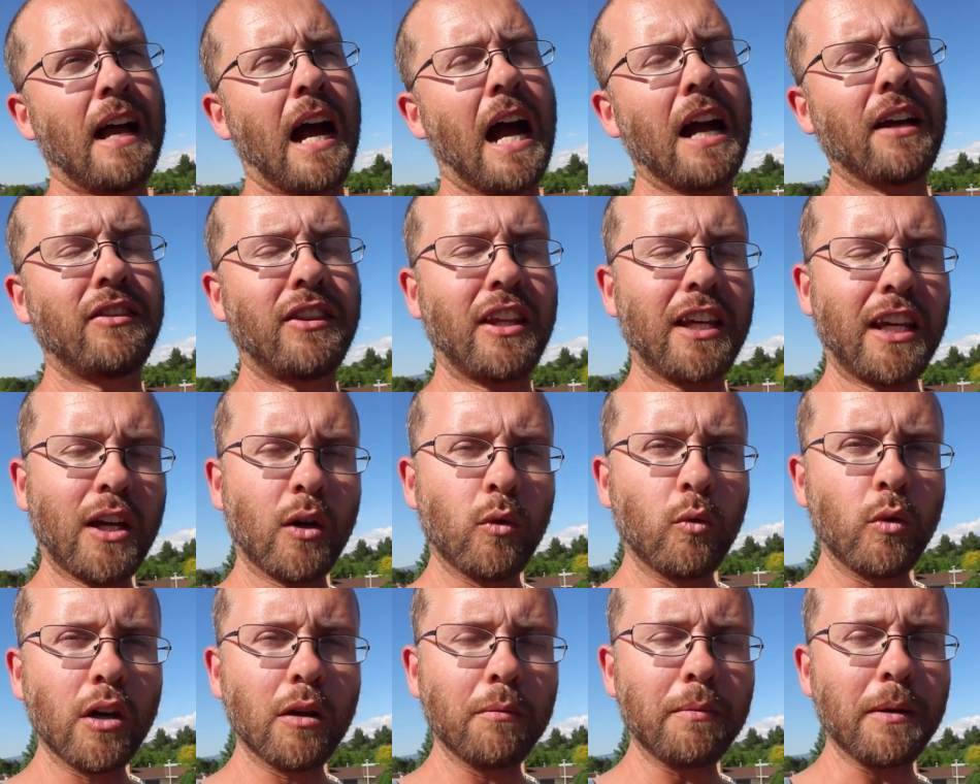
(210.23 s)
I think
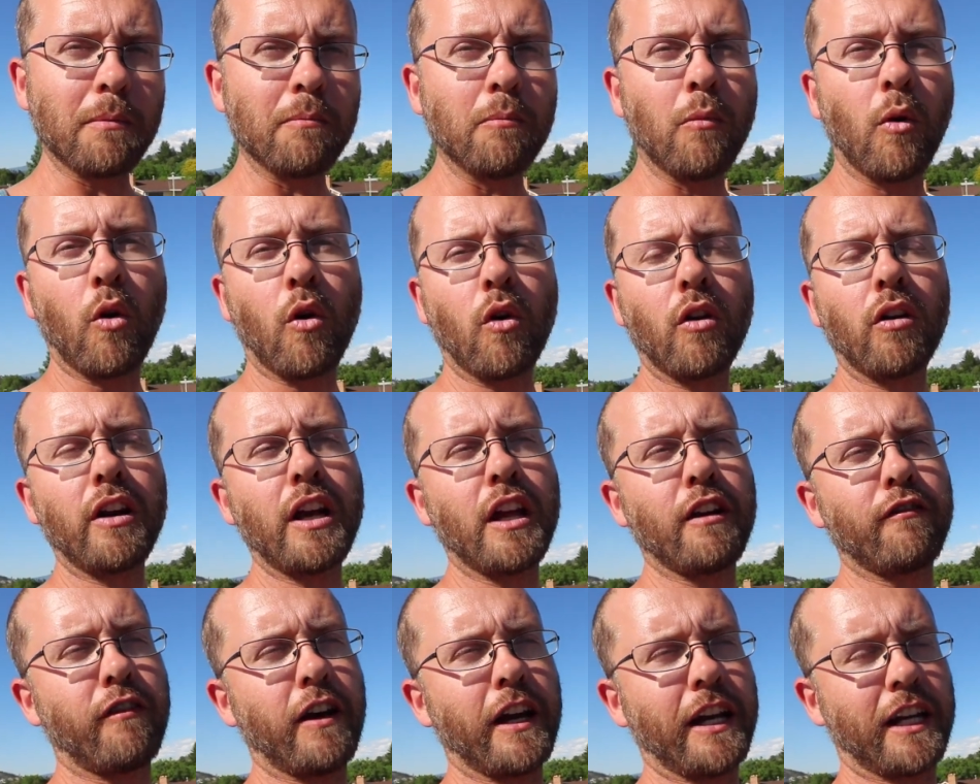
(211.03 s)
it will be more
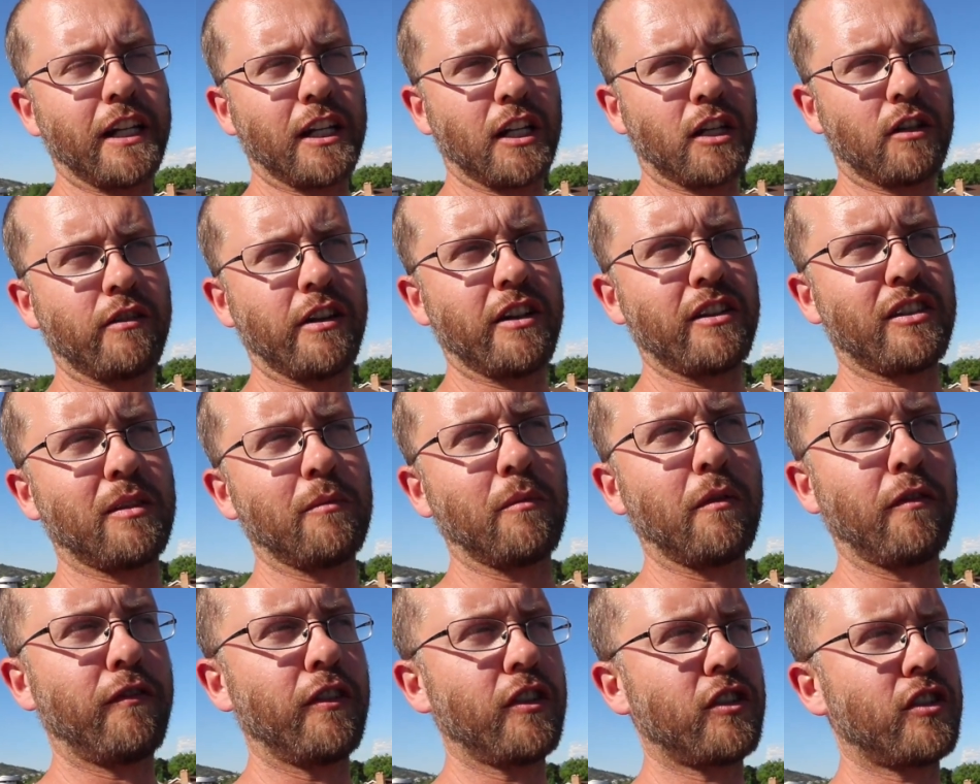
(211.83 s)
if I can increase
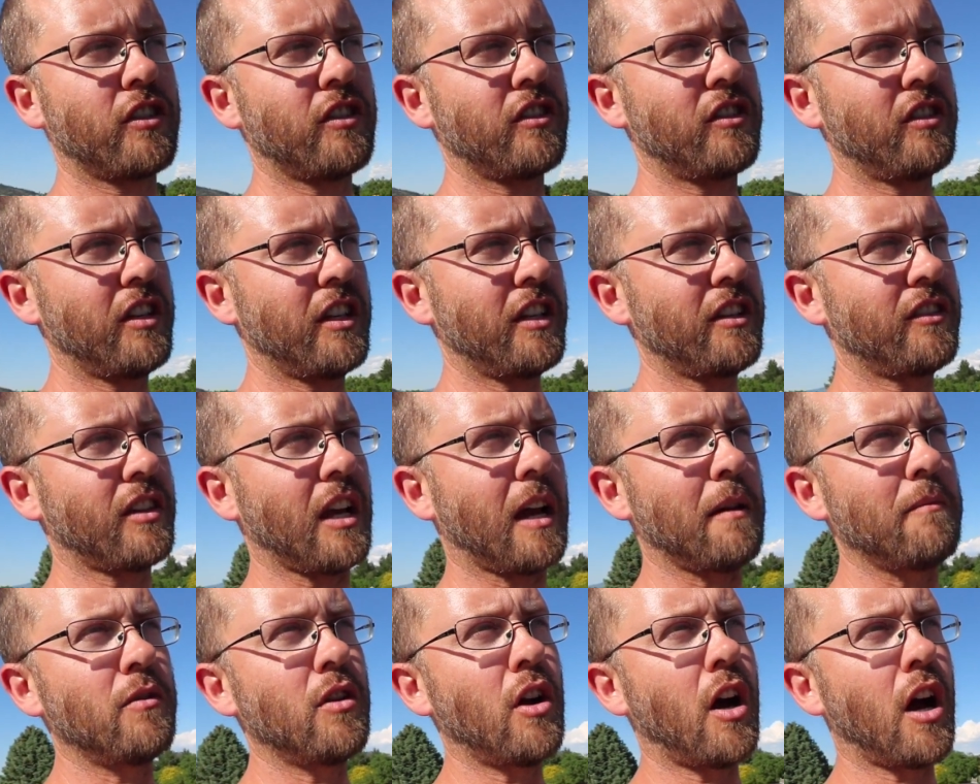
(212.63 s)
some efficiencies.
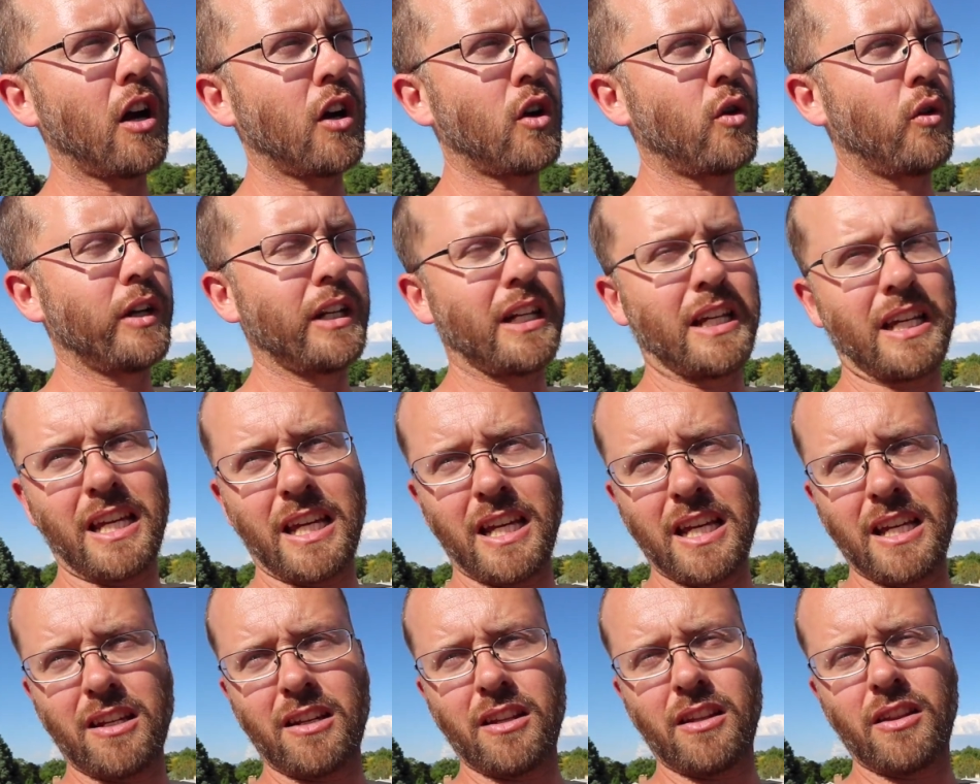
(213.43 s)
I'm not going to
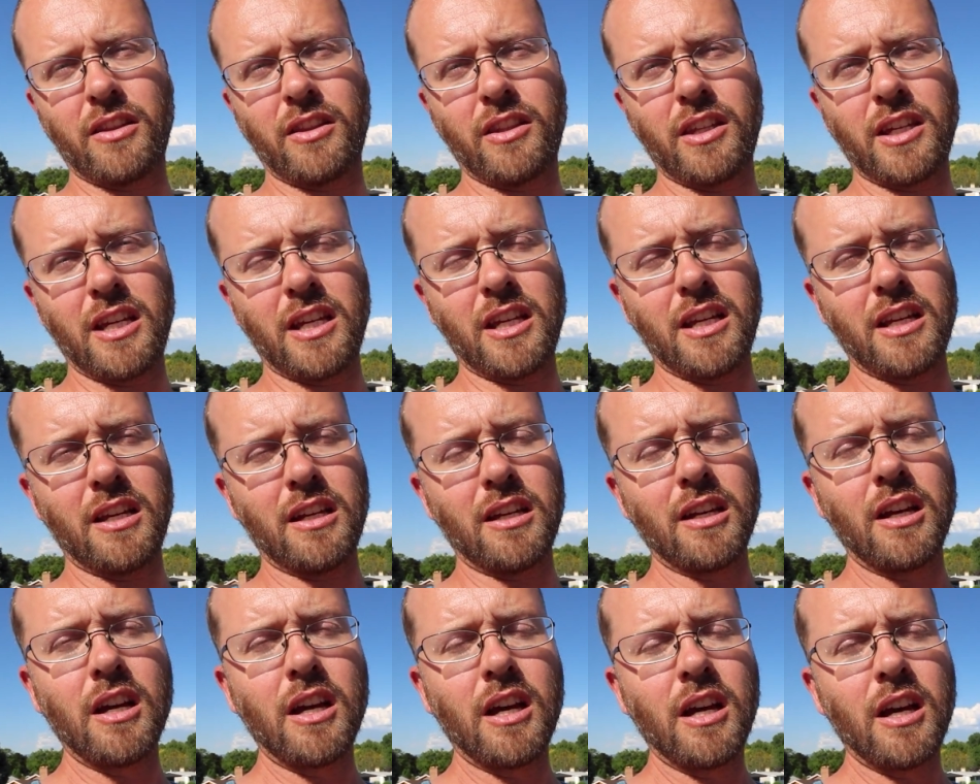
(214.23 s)
heat
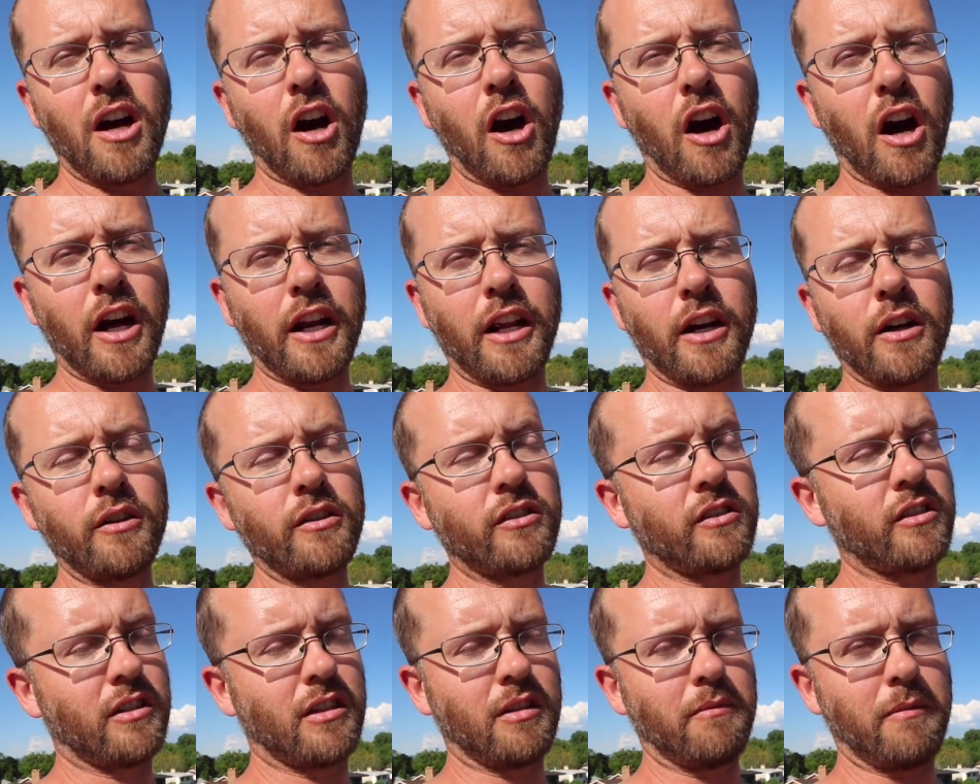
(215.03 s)
the
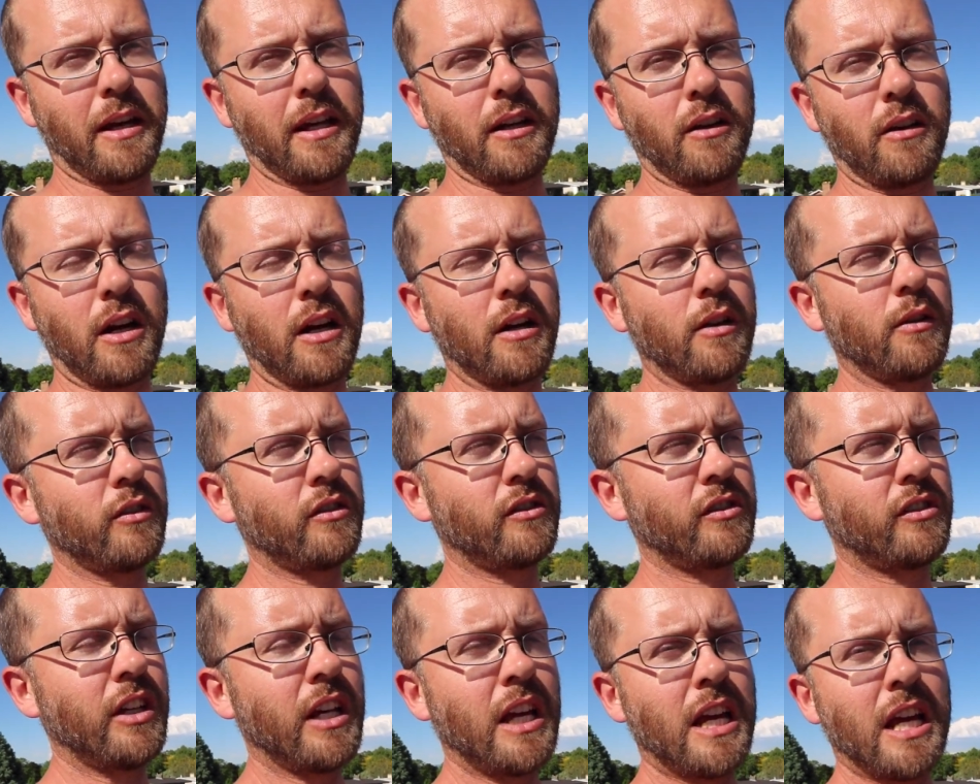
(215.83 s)
hothouse, the tomato
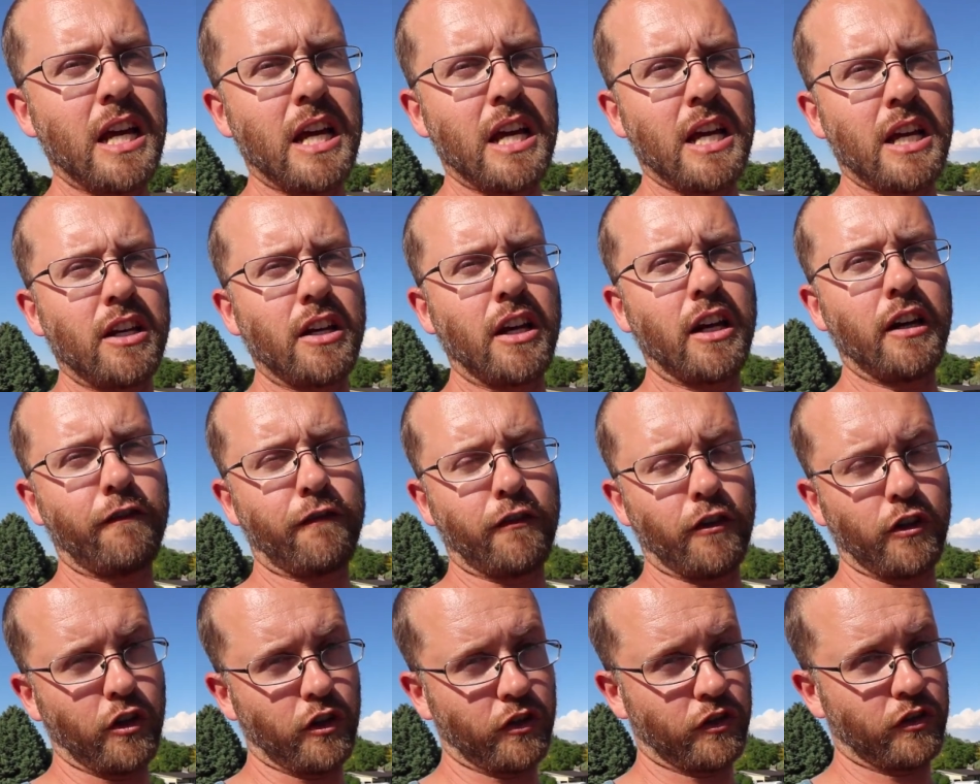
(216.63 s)
house,
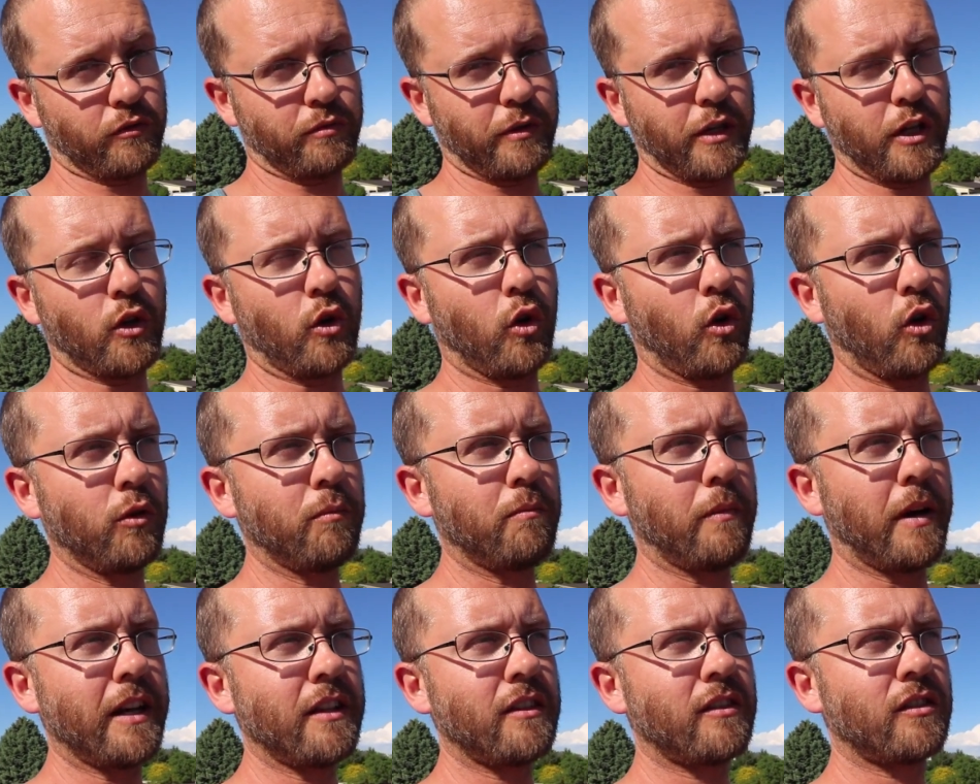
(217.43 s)
for those three
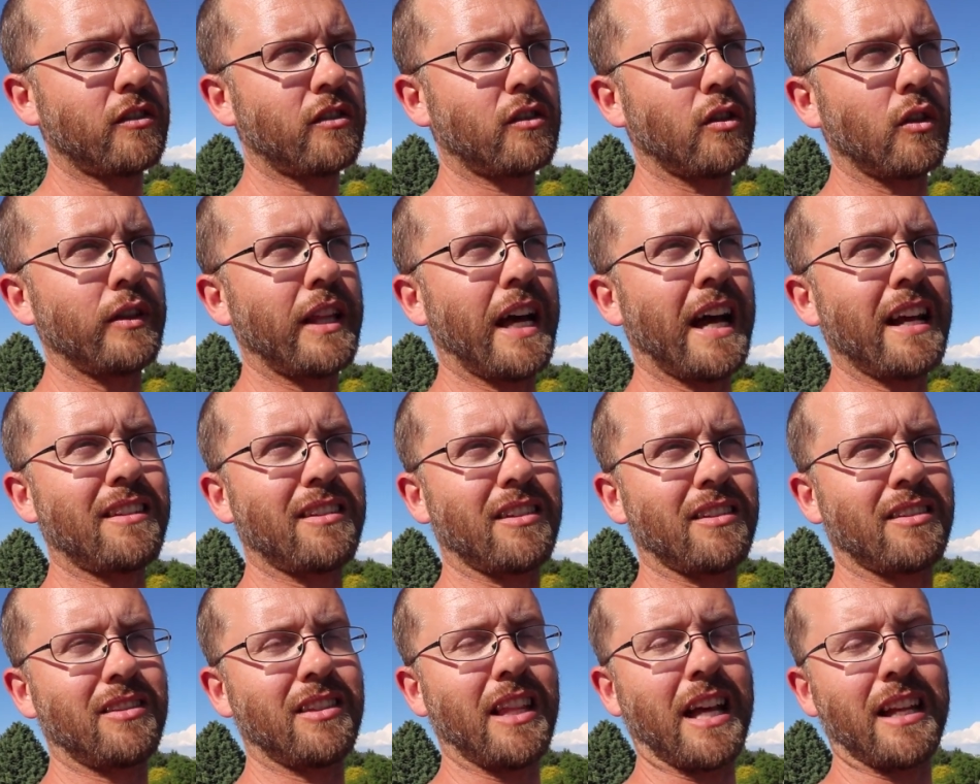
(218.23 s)
cold months. So
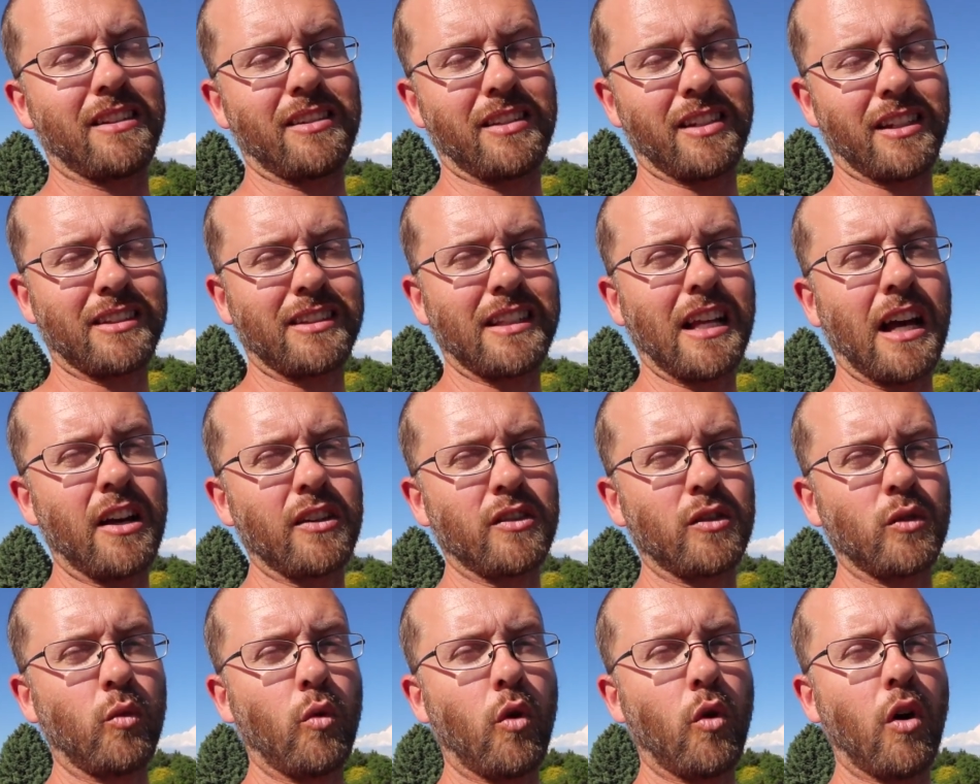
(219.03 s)
that's a, that 6,000